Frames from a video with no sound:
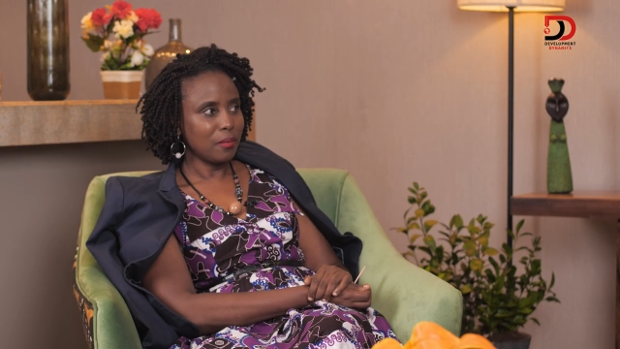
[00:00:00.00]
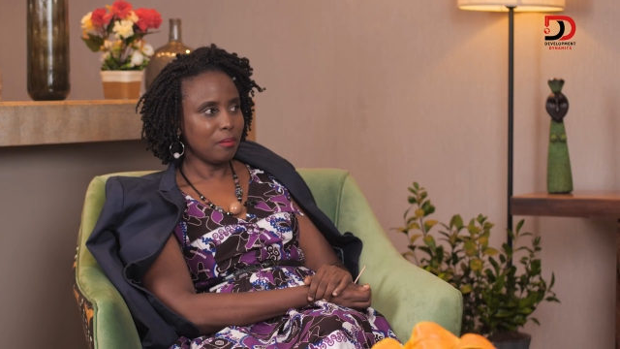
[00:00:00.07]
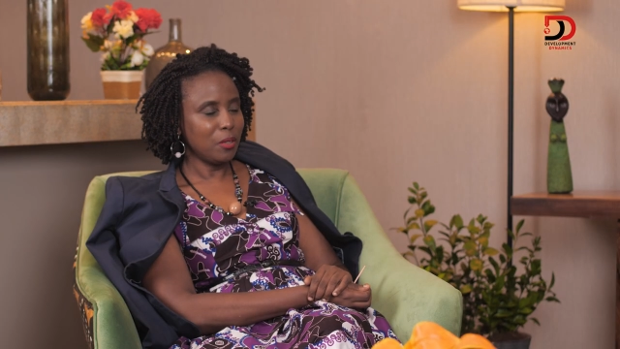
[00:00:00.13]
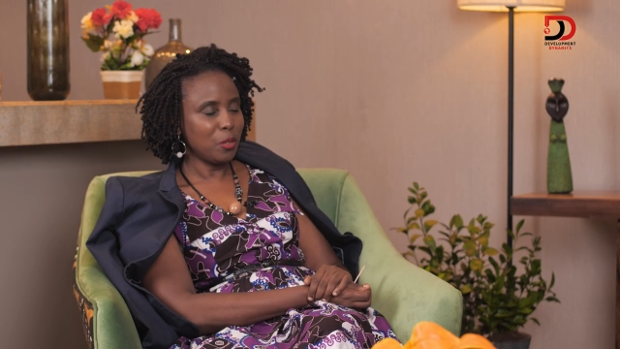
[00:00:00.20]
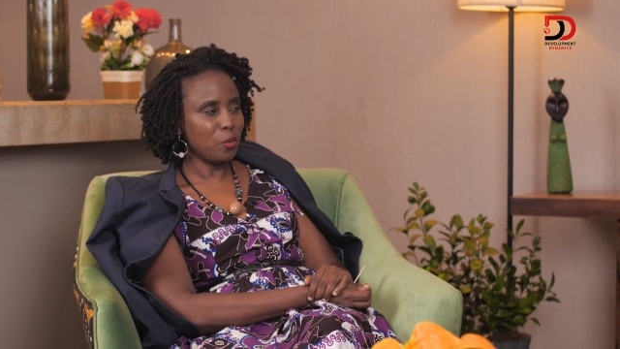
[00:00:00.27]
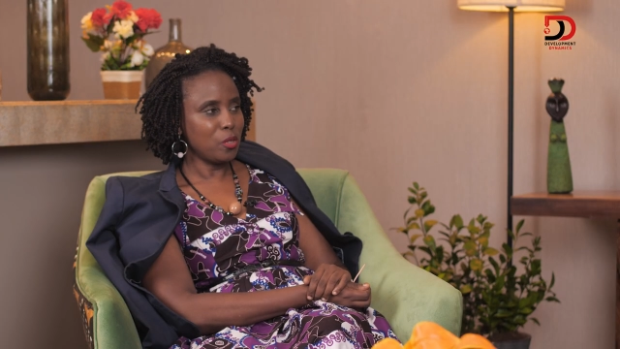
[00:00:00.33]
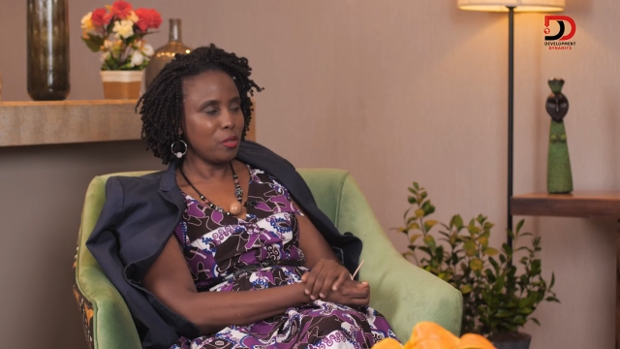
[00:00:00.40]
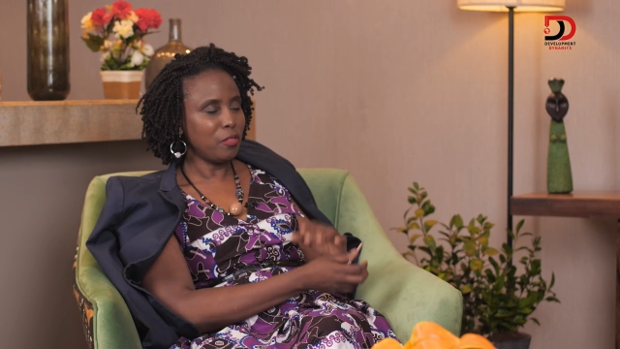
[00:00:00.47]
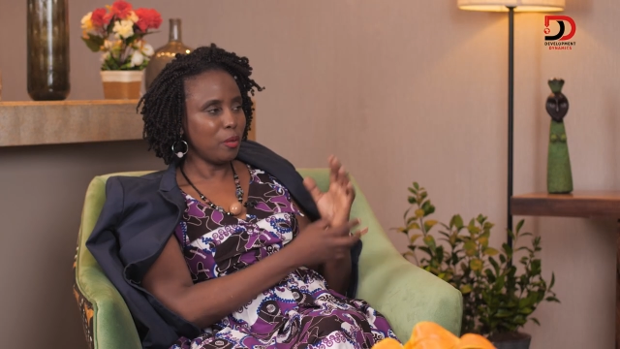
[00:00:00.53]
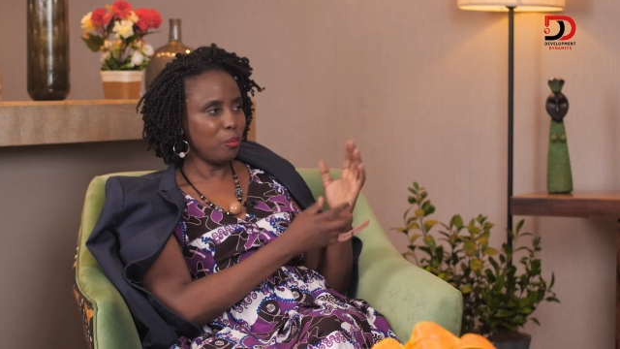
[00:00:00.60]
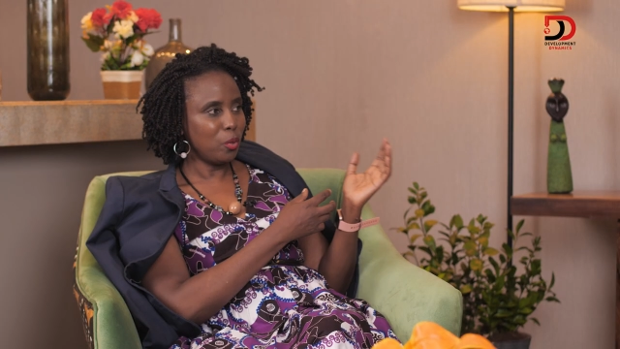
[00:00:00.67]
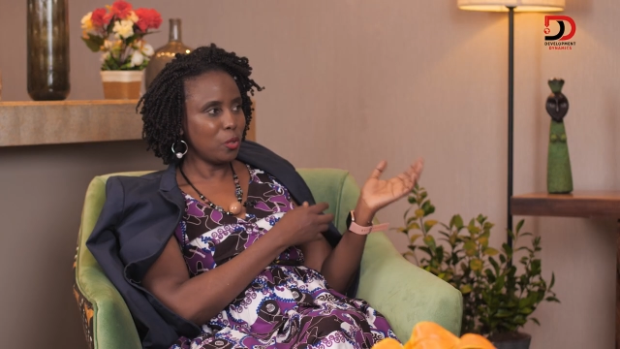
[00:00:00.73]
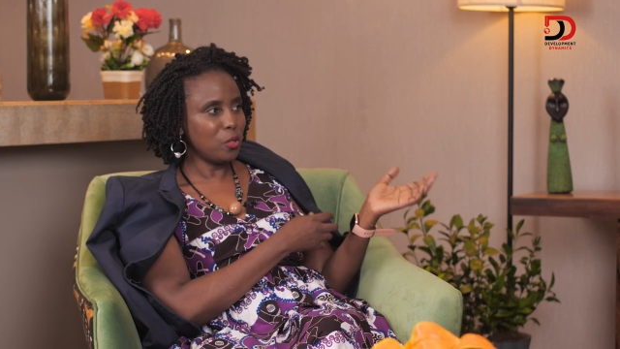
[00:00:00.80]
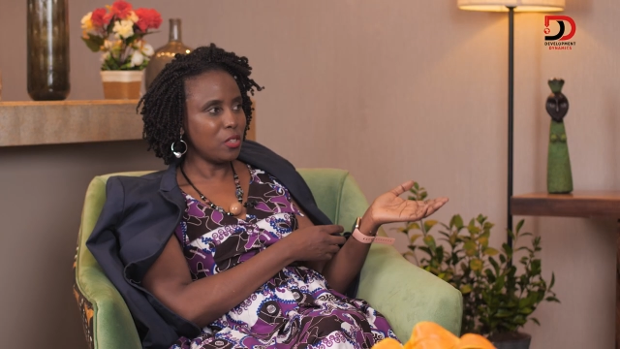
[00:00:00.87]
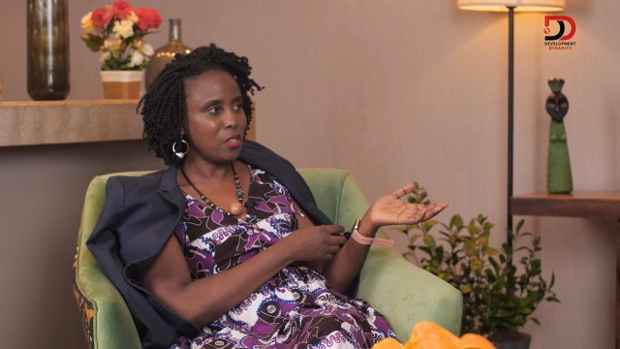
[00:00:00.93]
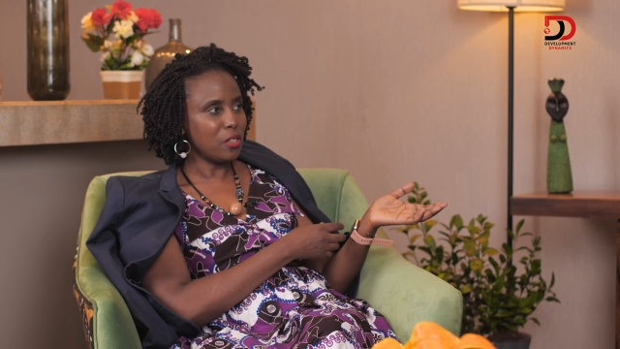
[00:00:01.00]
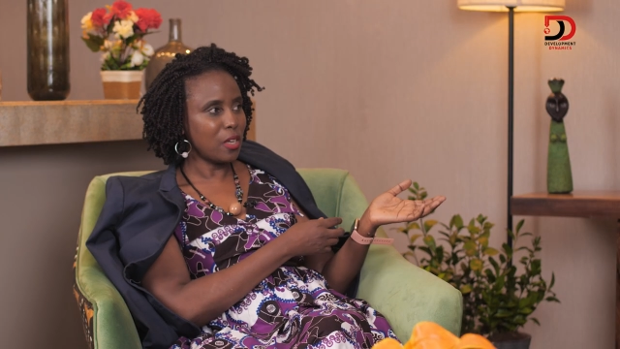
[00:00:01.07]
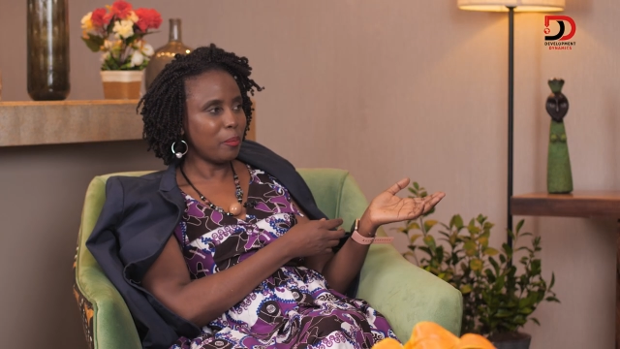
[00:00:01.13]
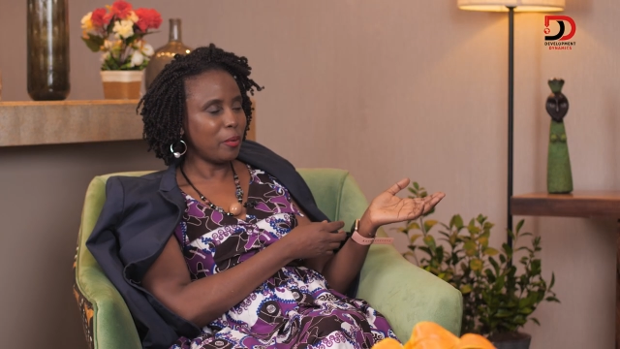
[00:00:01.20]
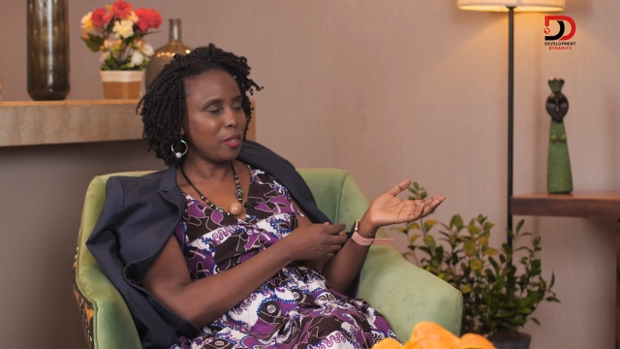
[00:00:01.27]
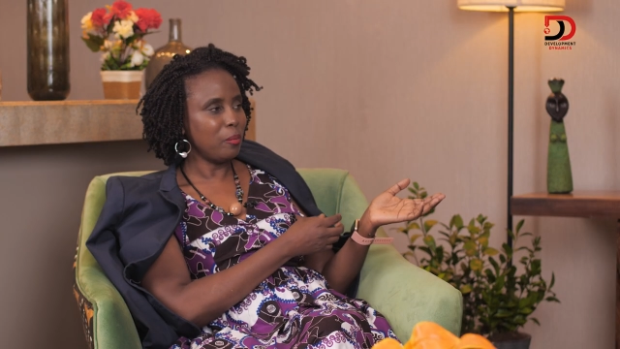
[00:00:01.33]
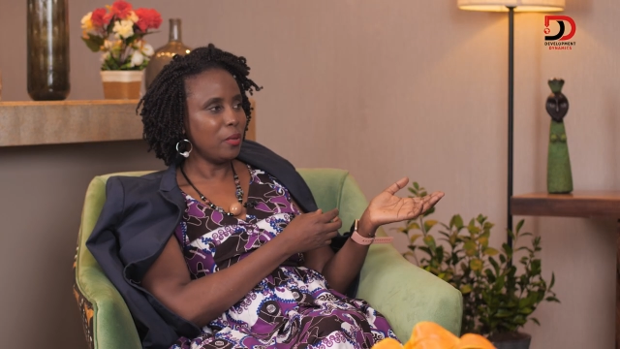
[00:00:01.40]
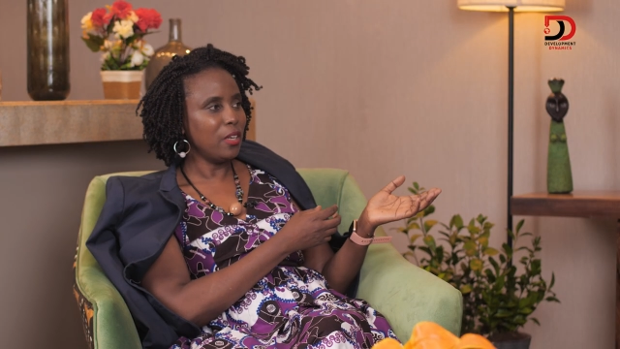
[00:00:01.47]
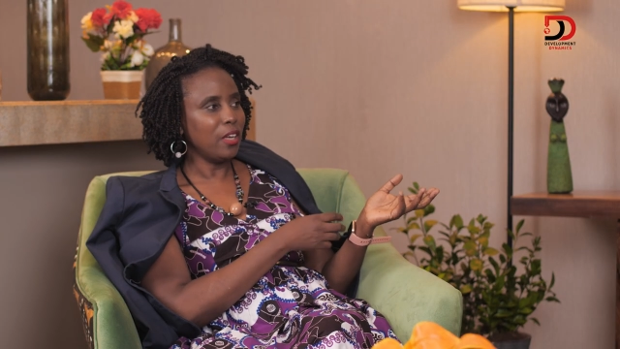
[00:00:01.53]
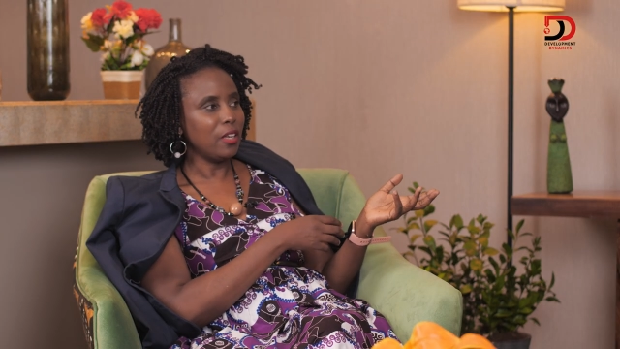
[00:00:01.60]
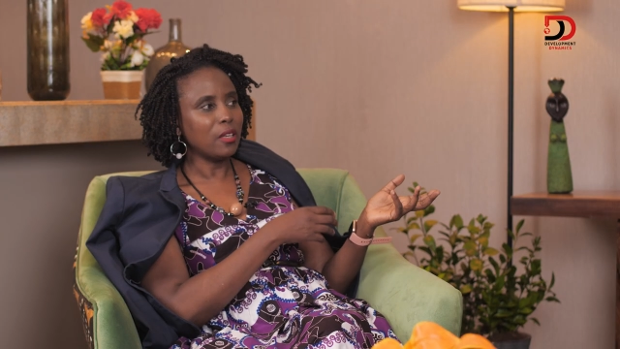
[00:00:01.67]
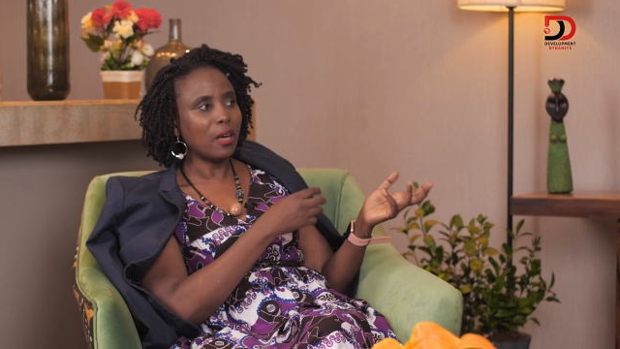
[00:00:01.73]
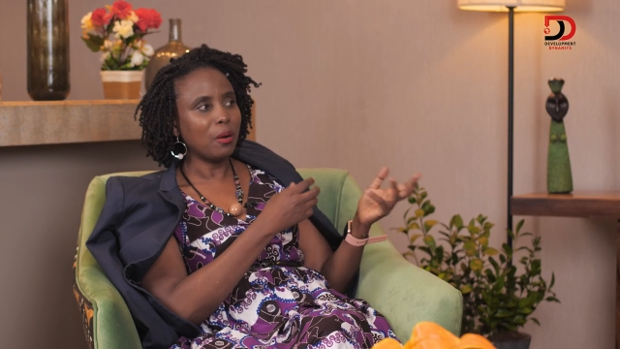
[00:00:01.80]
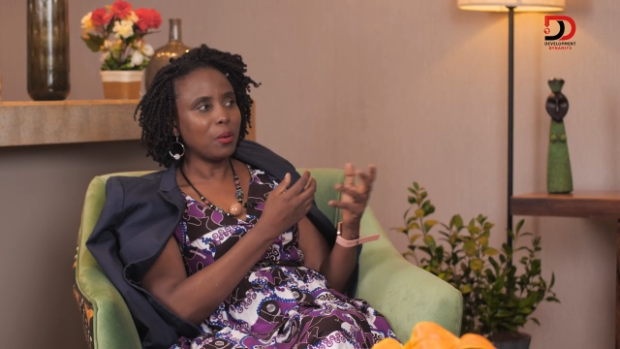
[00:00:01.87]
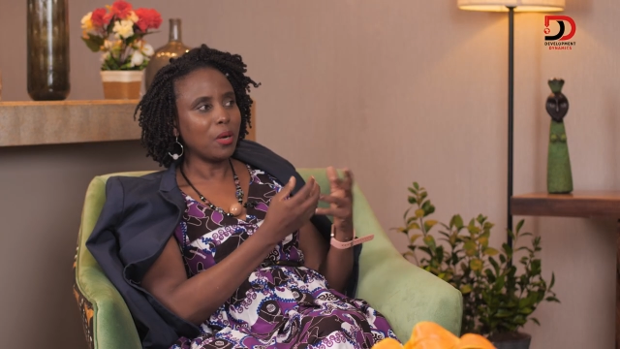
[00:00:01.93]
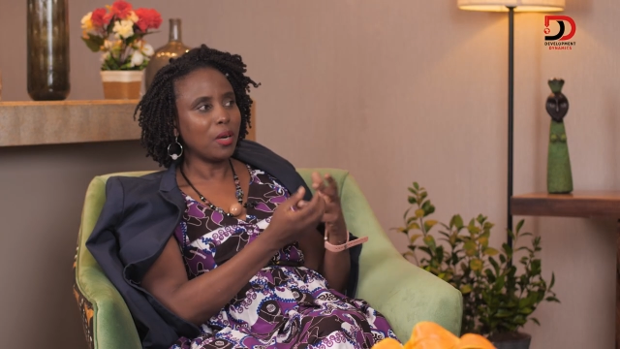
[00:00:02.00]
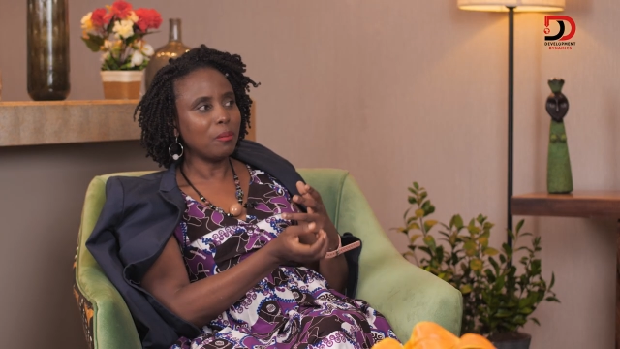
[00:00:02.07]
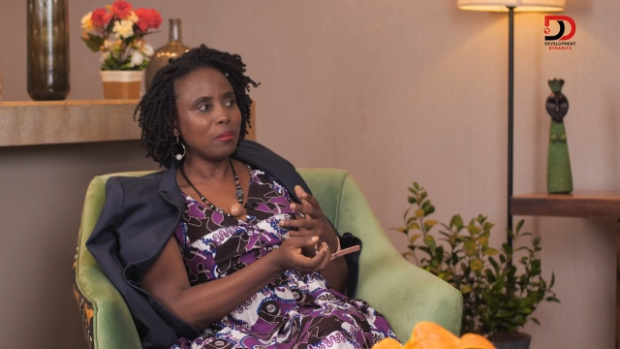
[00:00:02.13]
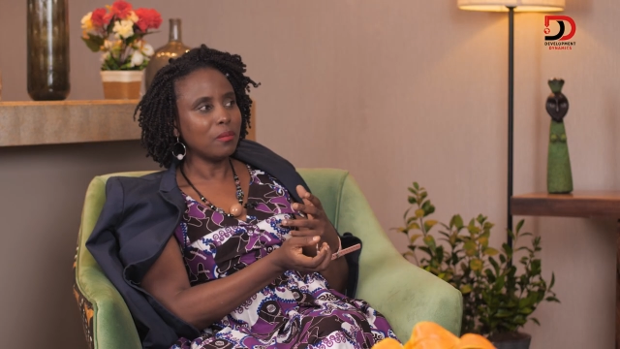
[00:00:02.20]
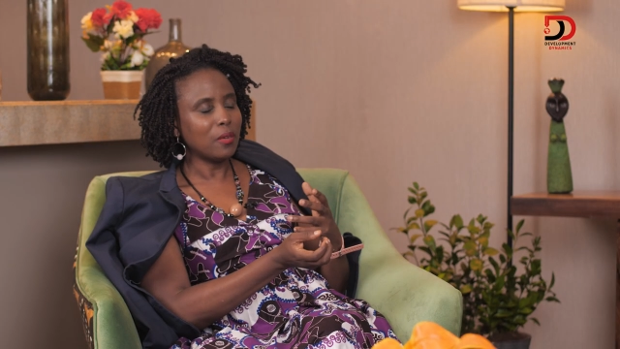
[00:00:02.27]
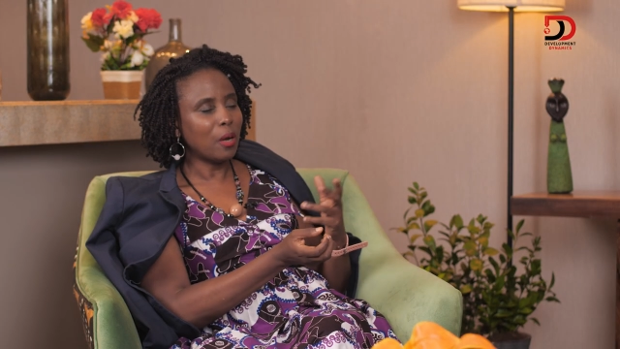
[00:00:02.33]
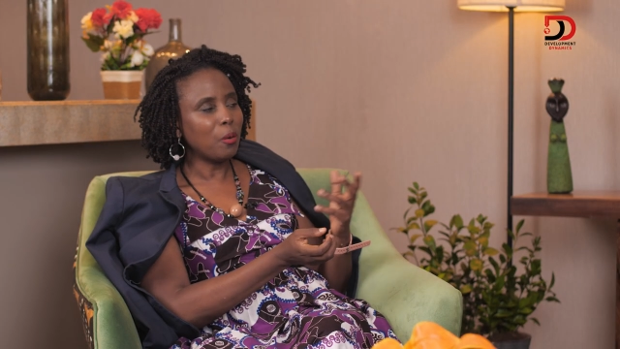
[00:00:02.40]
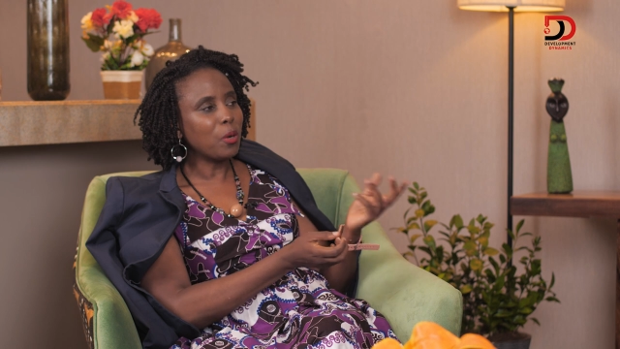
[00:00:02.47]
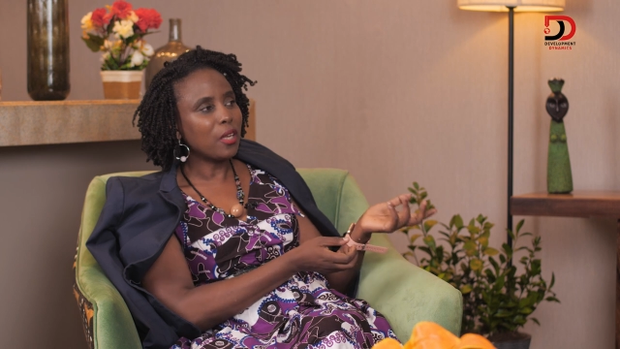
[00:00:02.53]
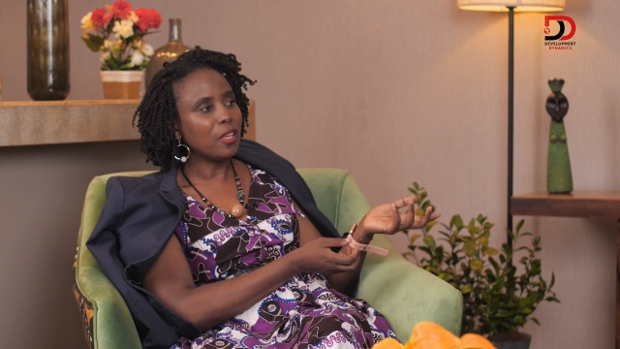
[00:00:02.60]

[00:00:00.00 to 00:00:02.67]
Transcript: Because if the boss is up at midnight, how come how mm.